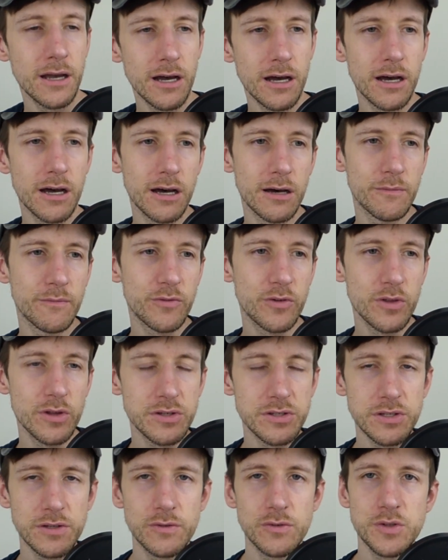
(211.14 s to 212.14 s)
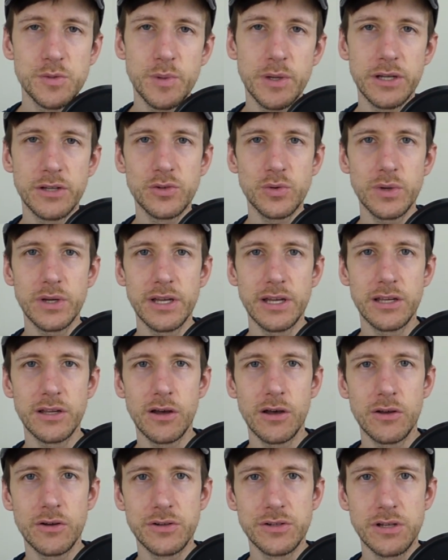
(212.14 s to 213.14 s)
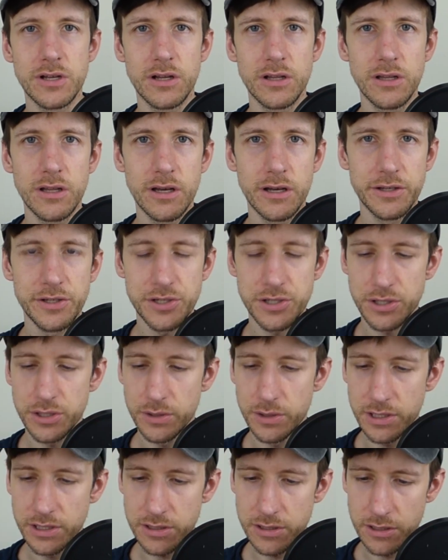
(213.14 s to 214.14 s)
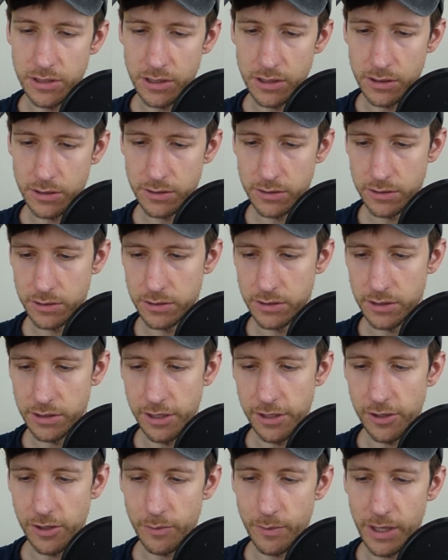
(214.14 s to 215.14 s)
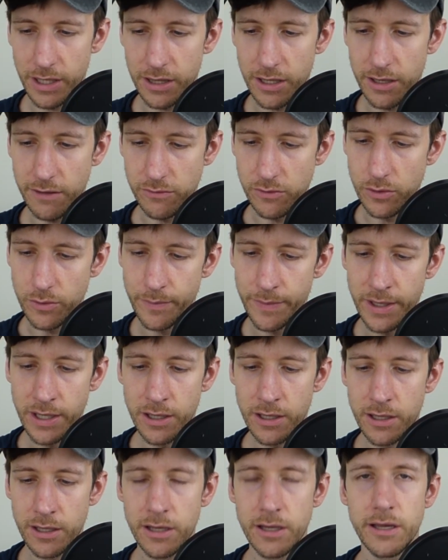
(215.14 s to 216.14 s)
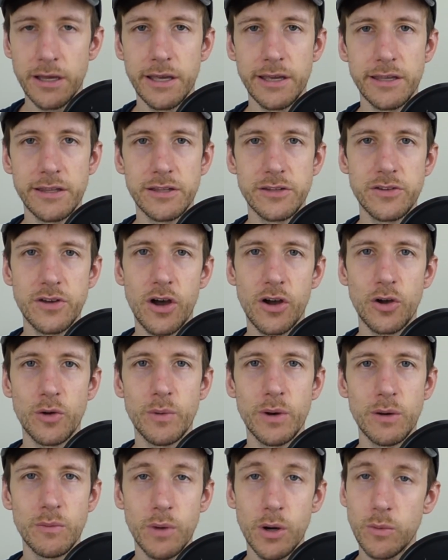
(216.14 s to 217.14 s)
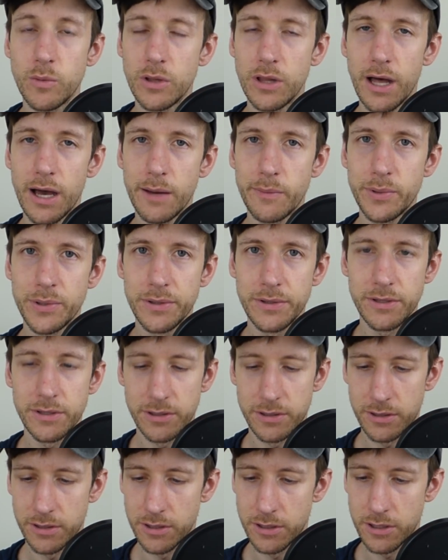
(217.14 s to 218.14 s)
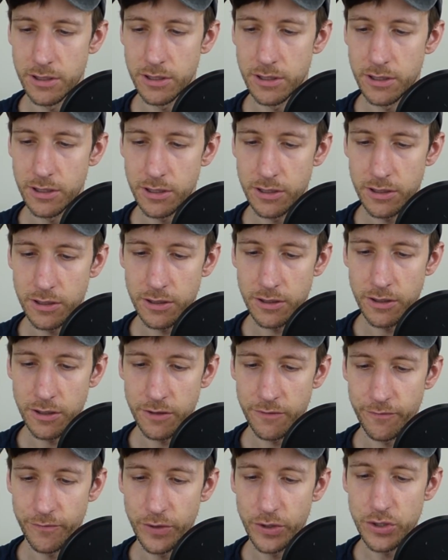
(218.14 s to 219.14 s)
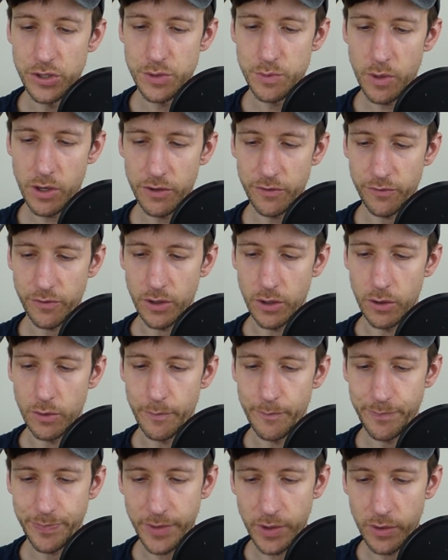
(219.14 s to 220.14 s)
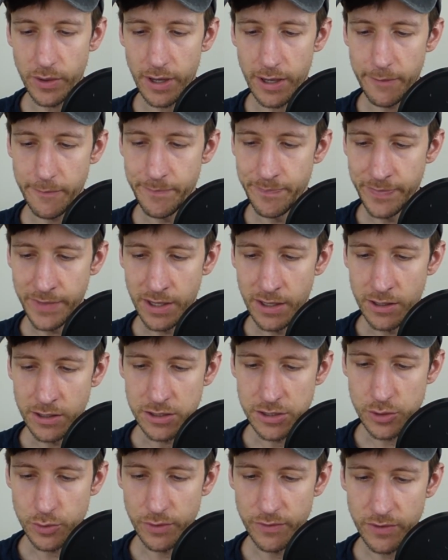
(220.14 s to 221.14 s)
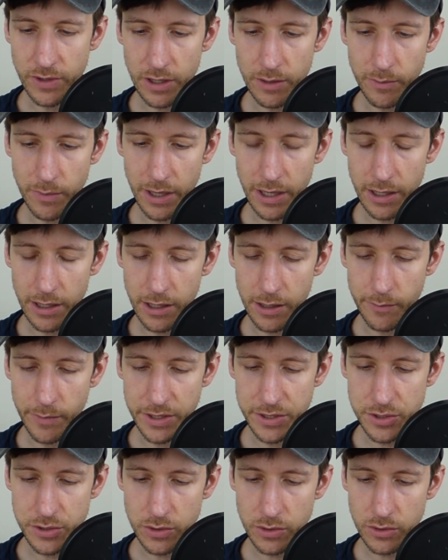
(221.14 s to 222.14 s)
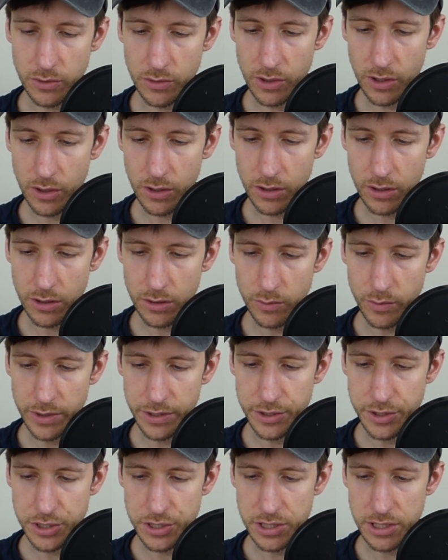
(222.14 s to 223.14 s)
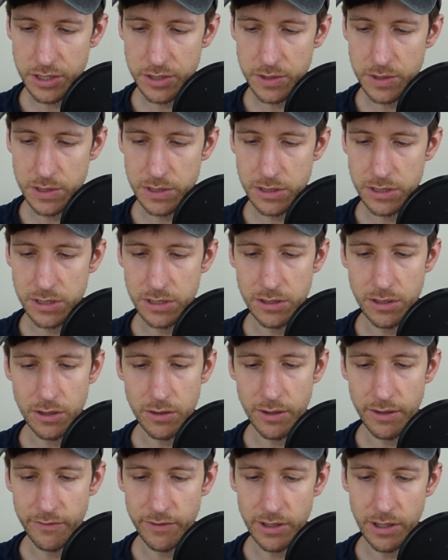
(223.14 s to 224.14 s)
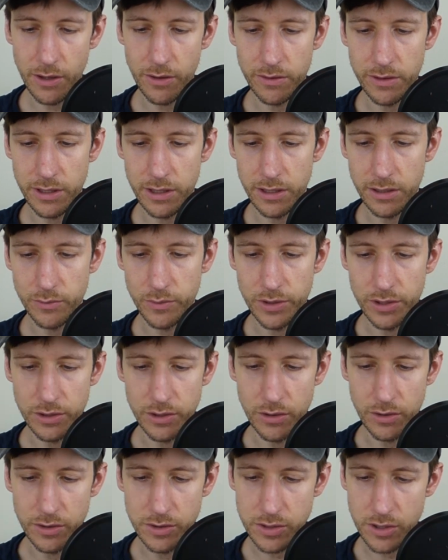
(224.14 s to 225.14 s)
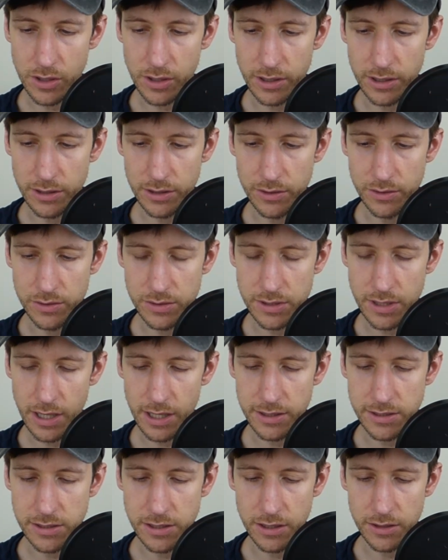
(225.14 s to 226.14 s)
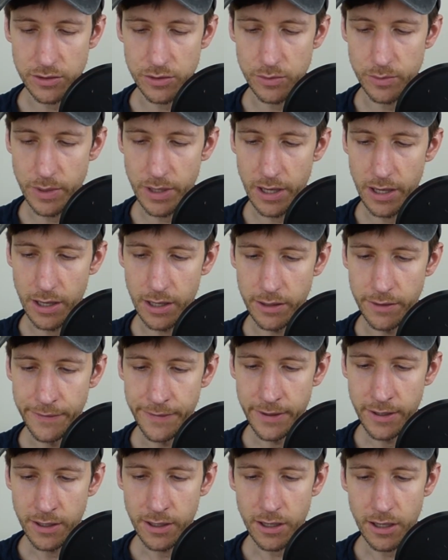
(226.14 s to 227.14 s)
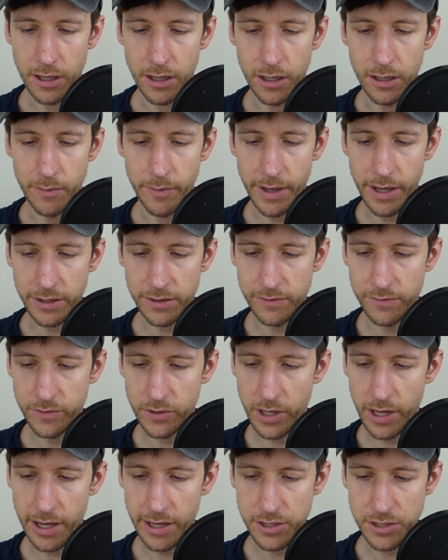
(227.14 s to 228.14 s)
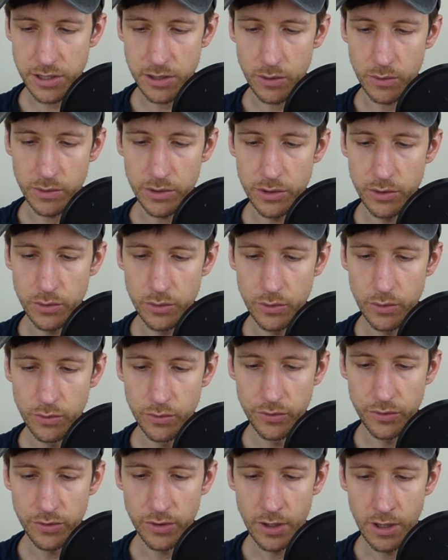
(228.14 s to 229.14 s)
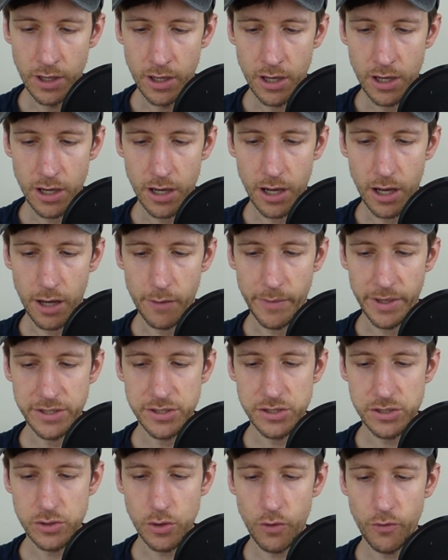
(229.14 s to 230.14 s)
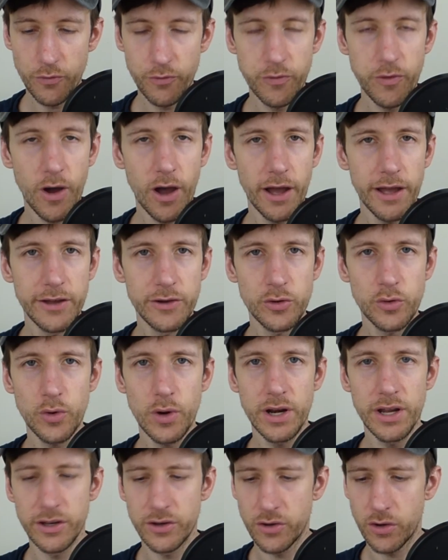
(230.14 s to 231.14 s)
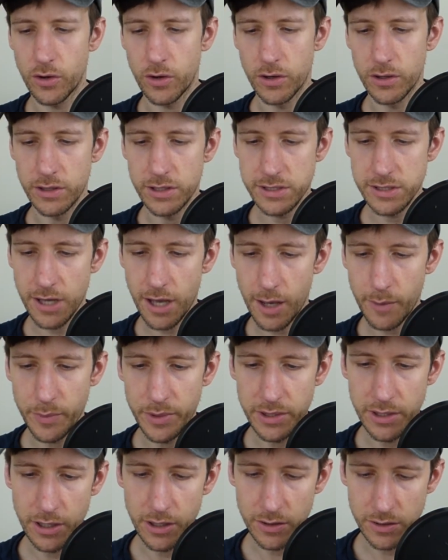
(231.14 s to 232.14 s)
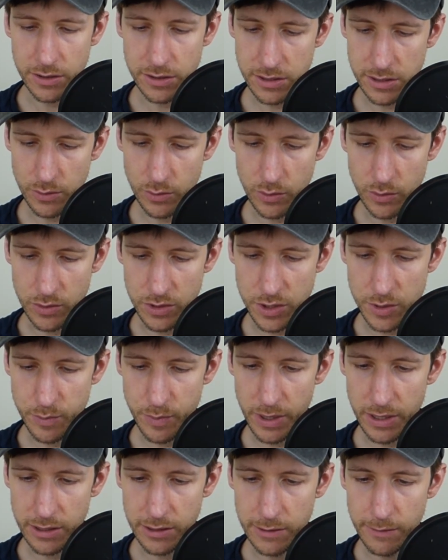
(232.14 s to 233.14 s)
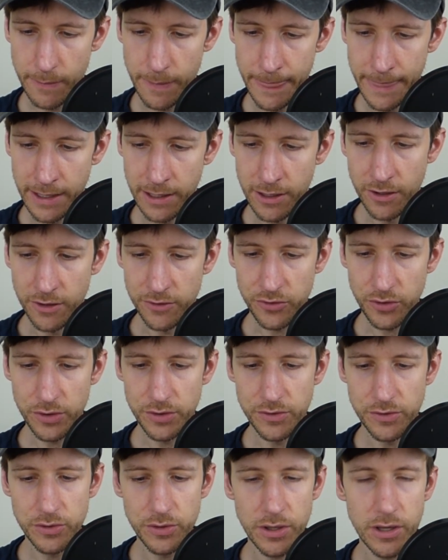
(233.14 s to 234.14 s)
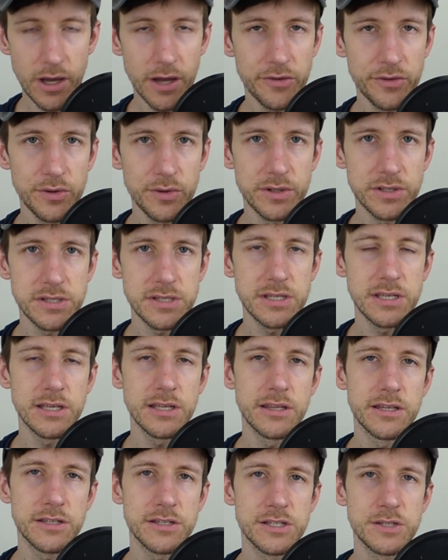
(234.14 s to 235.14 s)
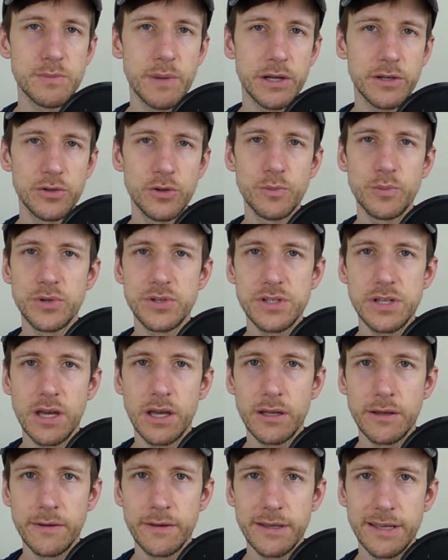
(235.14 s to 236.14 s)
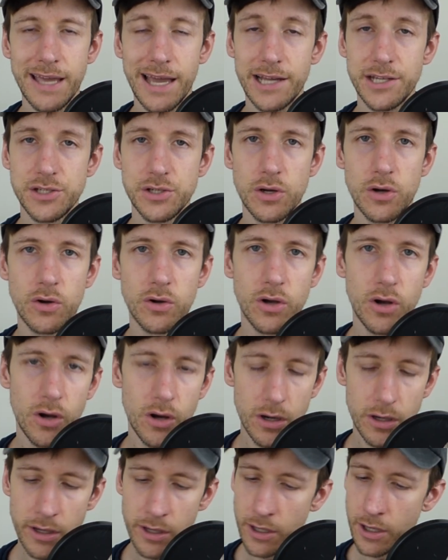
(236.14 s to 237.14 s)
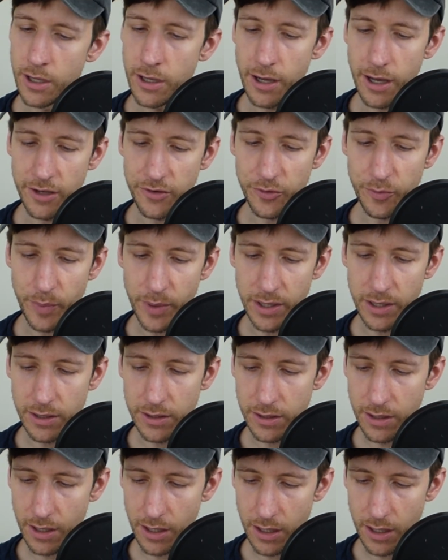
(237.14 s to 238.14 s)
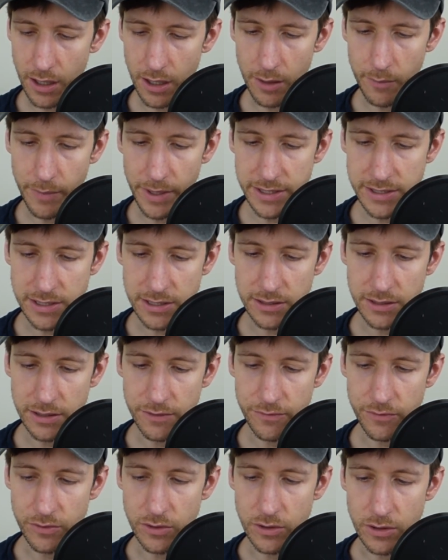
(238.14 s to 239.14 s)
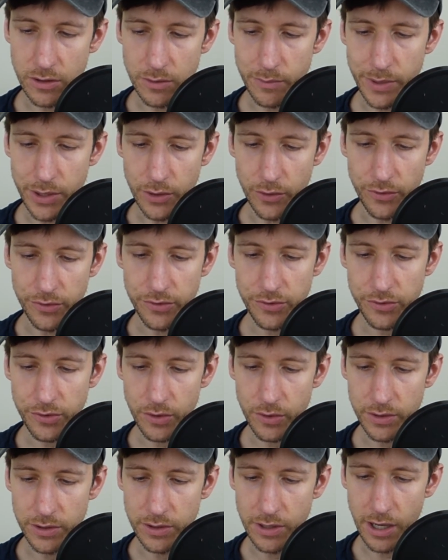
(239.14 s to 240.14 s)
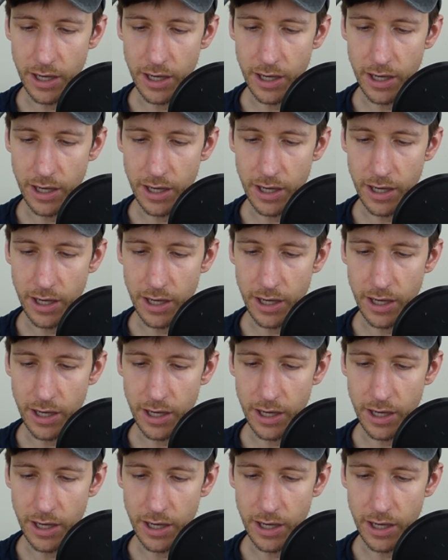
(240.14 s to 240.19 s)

for those of you spending $28 on a lunch, you need to get on my level and get the Taco Bell mobile app for your smartphone. Okay, so we've got my my Circle card, which is just every now and then when you go to Target, use that. It's not too bad. Active Cash I don't use. My SoFi credit card. Let's hop in there. Let's see what we're spending. So as you can see, this is my 2% catch-all card. I spend basically for bills. So we